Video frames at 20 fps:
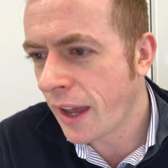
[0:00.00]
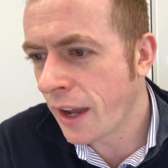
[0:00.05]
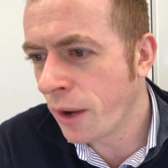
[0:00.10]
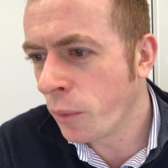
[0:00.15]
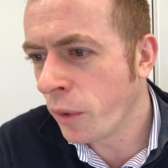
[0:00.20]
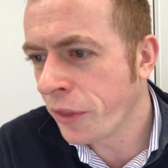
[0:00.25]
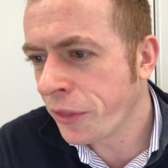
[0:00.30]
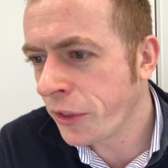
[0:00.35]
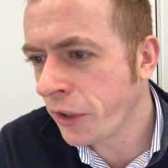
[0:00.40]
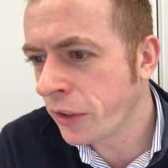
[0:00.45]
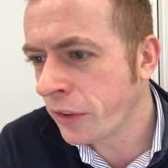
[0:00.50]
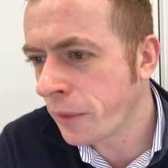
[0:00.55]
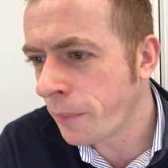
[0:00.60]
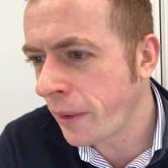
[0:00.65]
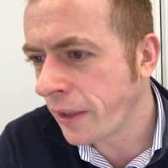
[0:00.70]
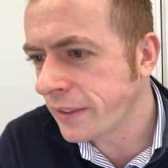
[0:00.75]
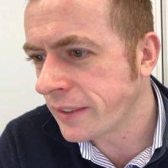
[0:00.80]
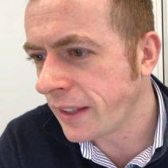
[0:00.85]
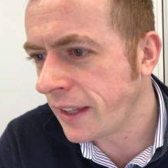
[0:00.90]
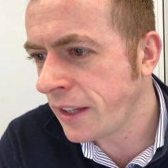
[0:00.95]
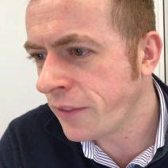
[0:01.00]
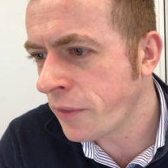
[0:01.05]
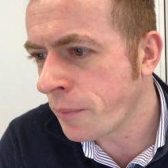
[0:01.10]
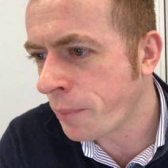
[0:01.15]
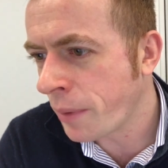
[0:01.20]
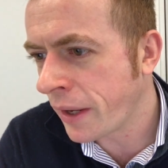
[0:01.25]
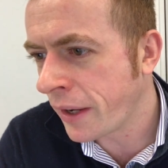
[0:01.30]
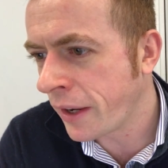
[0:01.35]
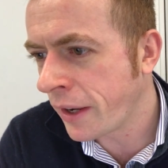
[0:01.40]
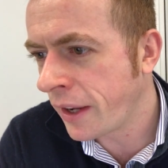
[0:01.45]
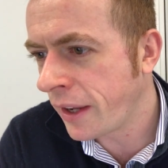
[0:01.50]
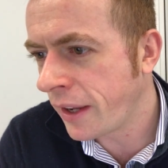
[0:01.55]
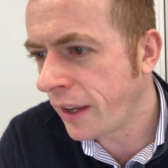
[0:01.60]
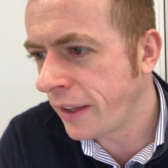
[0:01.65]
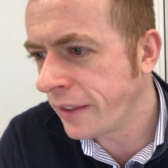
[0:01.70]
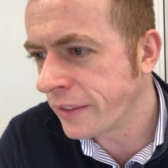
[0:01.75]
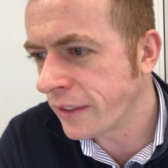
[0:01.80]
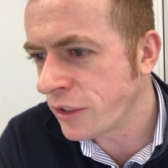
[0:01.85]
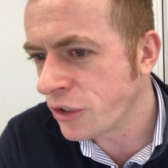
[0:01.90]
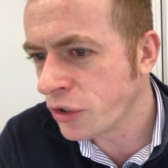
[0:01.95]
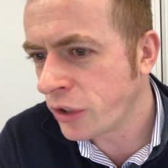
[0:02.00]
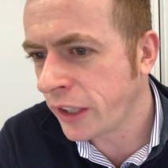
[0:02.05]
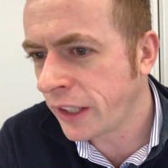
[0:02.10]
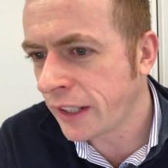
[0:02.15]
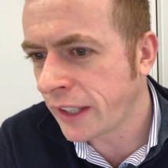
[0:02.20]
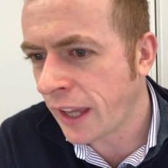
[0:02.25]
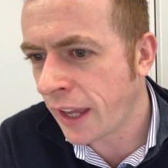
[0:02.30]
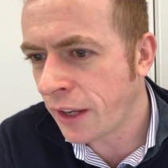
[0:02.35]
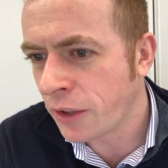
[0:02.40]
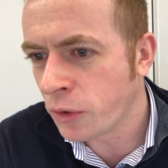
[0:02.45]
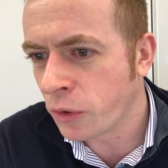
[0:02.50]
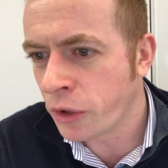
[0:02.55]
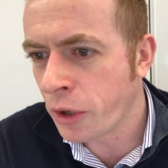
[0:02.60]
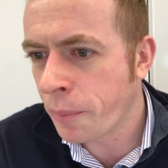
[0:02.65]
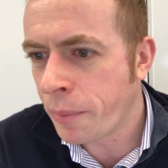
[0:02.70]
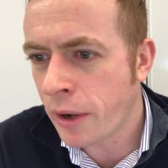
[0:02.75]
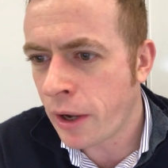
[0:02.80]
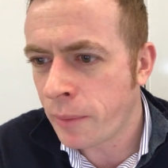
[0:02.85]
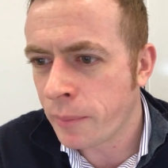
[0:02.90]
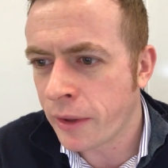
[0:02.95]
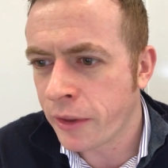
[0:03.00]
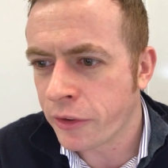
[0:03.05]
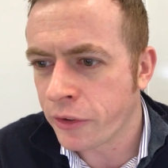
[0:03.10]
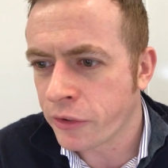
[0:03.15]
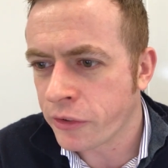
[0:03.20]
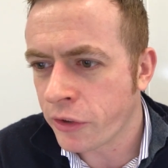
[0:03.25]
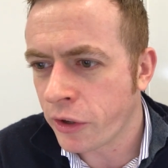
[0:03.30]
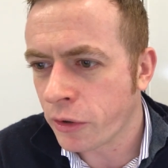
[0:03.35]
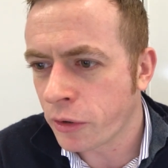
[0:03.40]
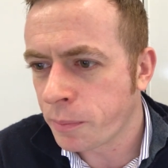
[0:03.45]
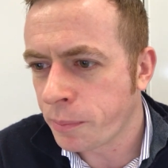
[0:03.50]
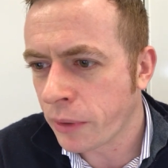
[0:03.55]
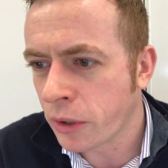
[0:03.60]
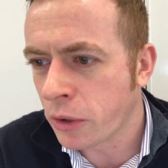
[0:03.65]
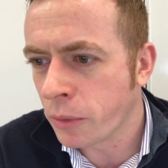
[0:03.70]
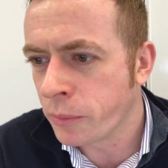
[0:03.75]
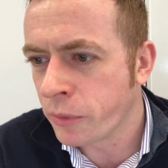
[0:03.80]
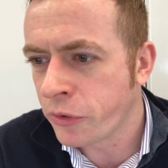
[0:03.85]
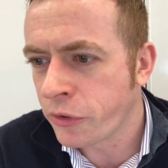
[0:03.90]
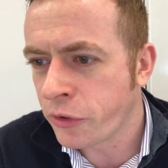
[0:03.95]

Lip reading: One thing that makes it even better is that during cake or your palm leather does not become